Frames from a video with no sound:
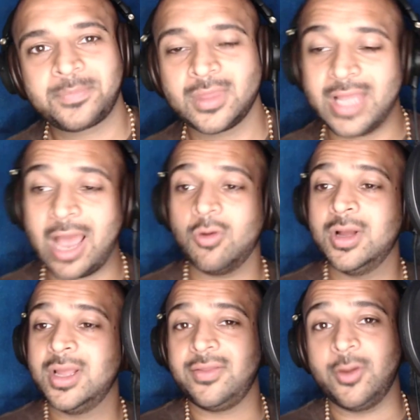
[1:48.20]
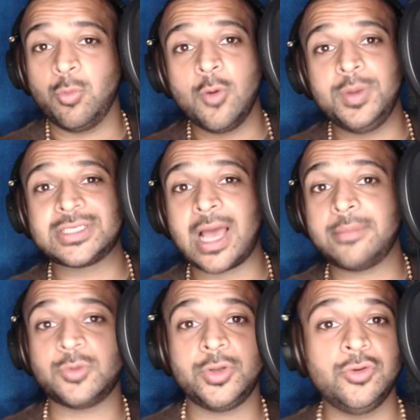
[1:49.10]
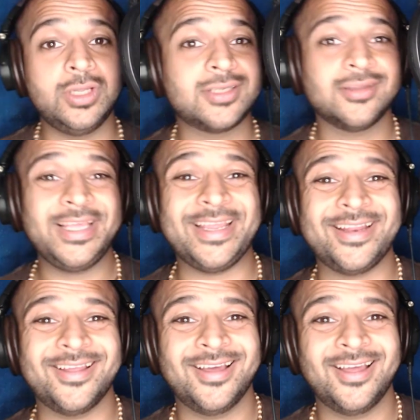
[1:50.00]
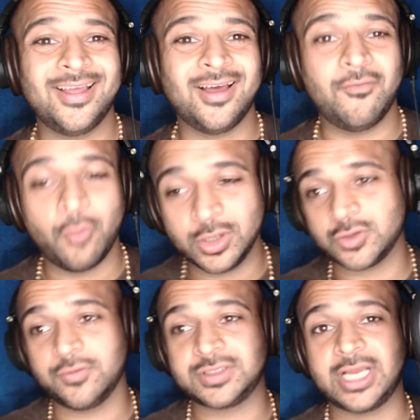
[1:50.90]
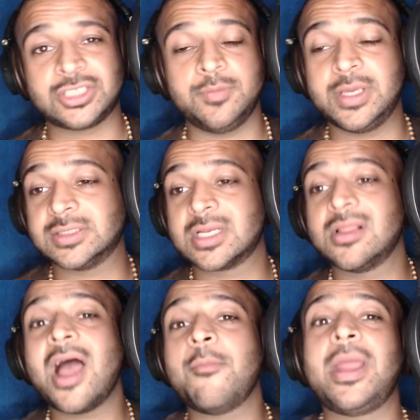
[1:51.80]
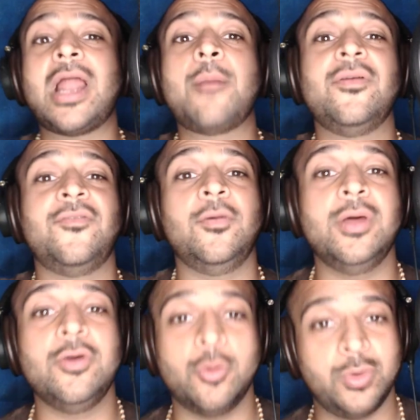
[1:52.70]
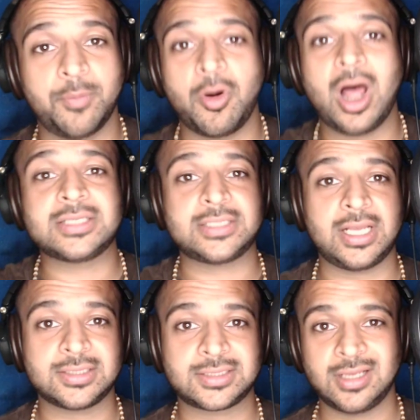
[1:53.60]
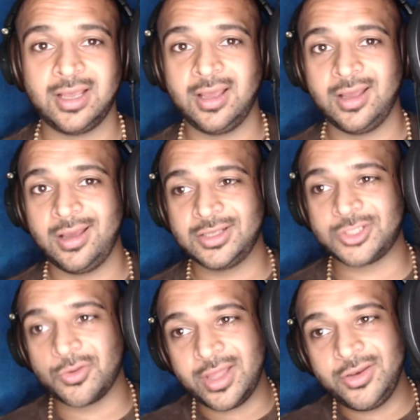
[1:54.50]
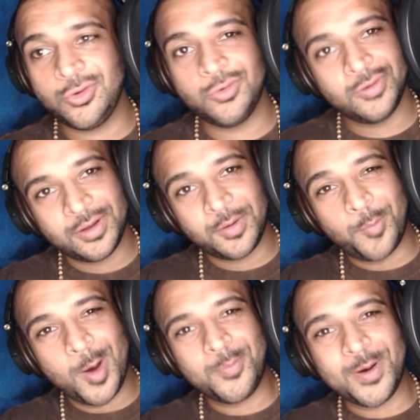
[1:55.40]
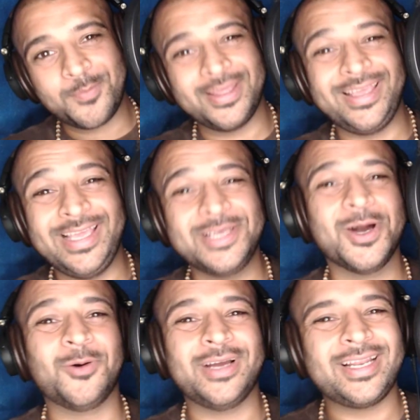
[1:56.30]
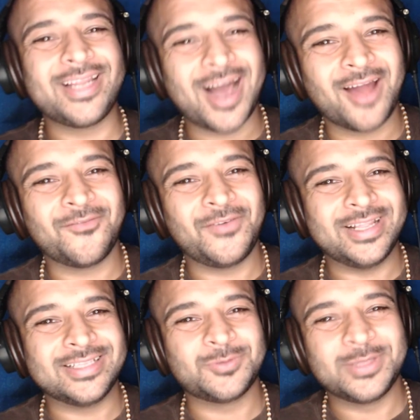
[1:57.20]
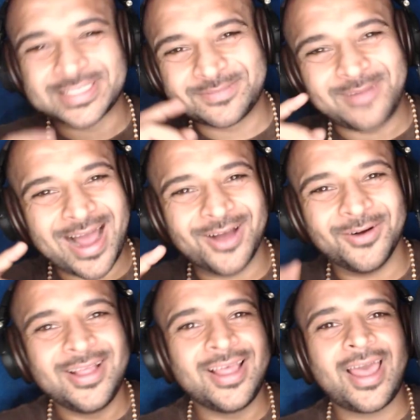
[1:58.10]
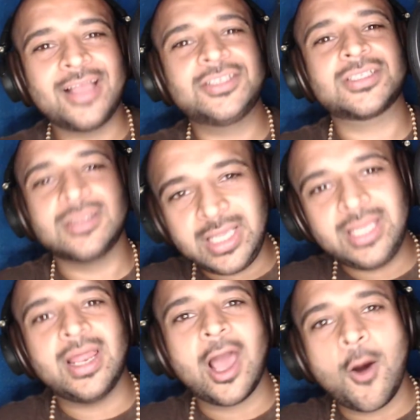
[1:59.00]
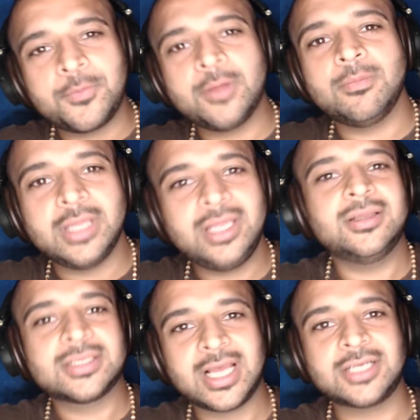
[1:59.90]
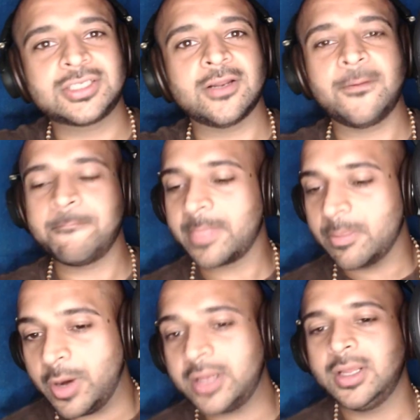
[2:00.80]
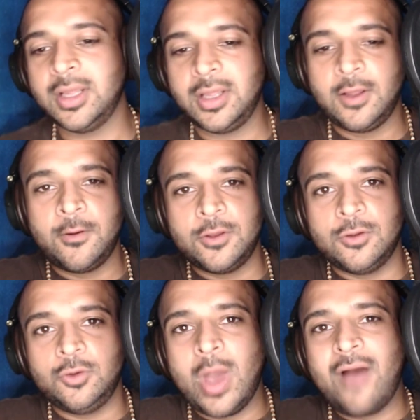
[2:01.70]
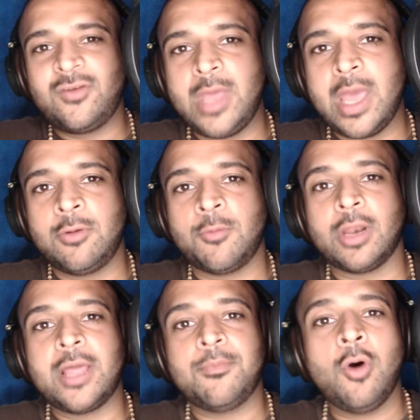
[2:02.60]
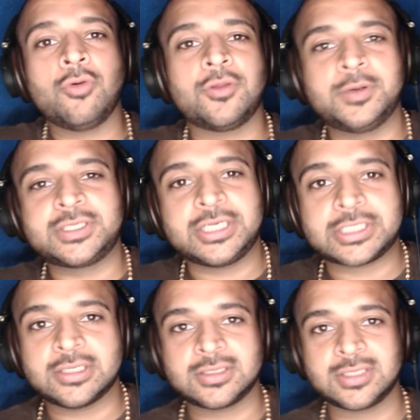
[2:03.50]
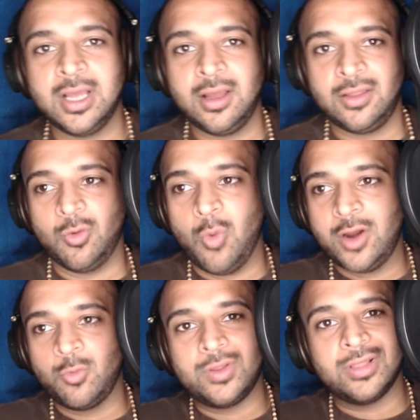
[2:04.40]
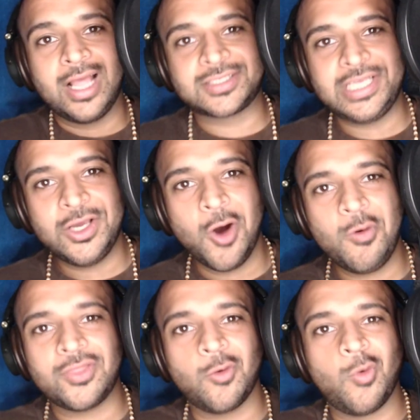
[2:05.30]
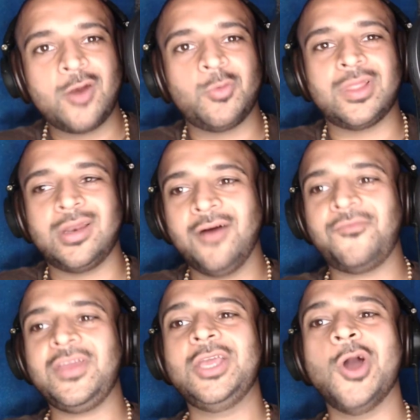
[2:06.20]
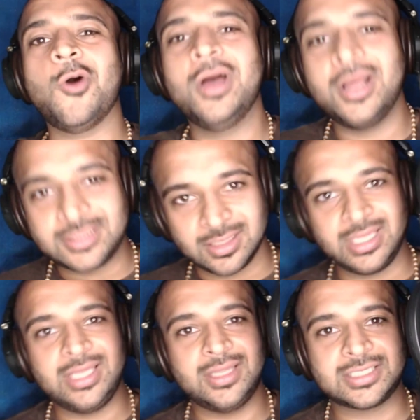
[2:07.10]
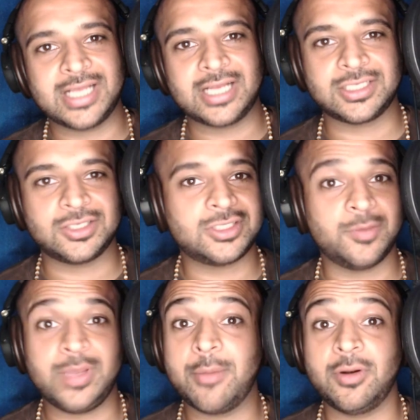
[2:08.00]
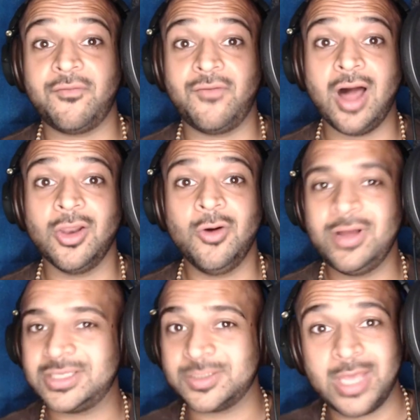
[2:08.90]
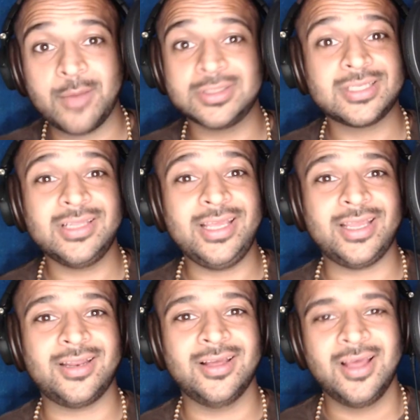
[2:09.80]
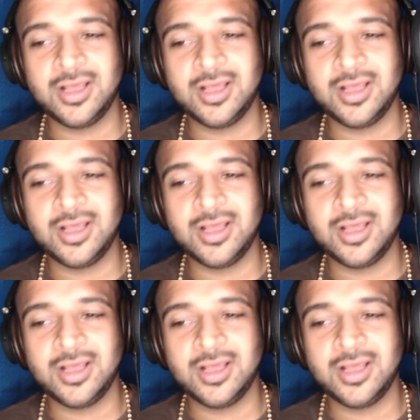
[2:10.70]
Now, there will be times where you need to lead a voiceover session because a client may not be familiar with the process. So then you bump up the ego in confidence with a smile and just lead, help them lead the session. But you have able to play both positions, the one with less ego and the one with enough ego to lead the session, to be able to follow and to be able to lead.